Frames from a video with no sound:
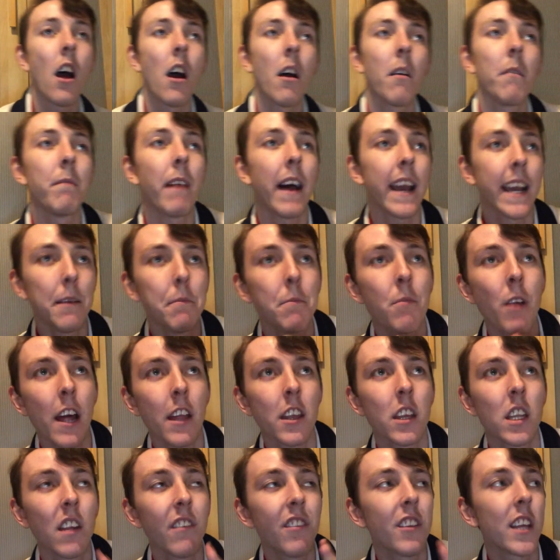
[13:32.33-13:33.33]
My
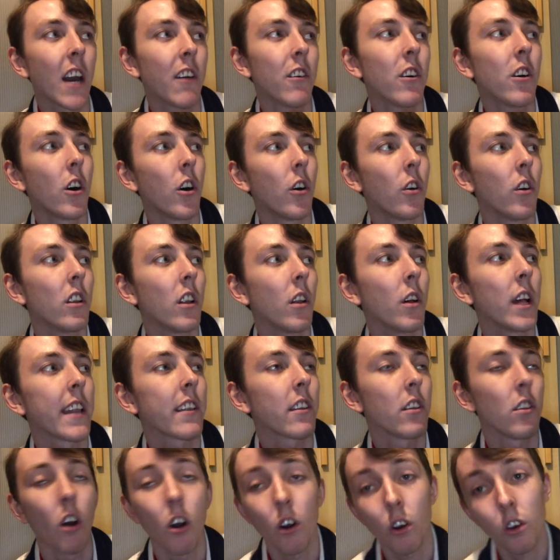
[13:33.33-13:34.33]
impression of Cheryl Hall
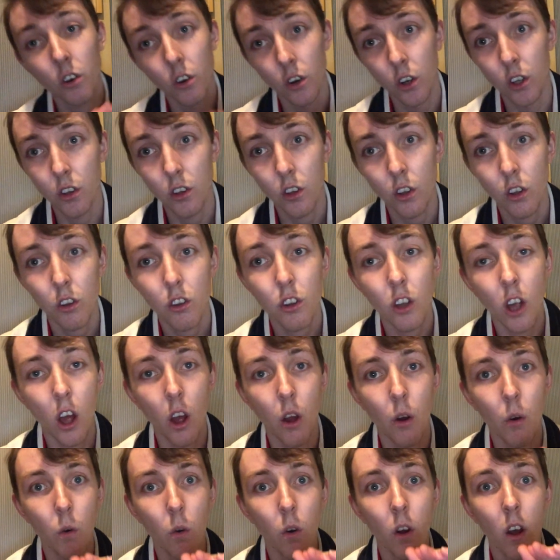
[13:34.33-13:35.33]
is not good,
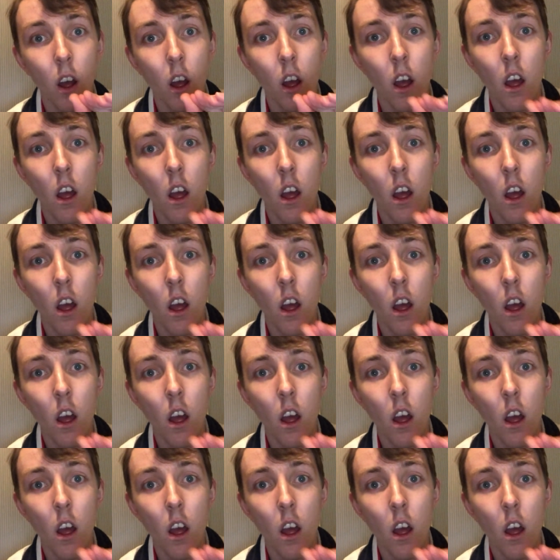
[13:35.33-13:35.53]
so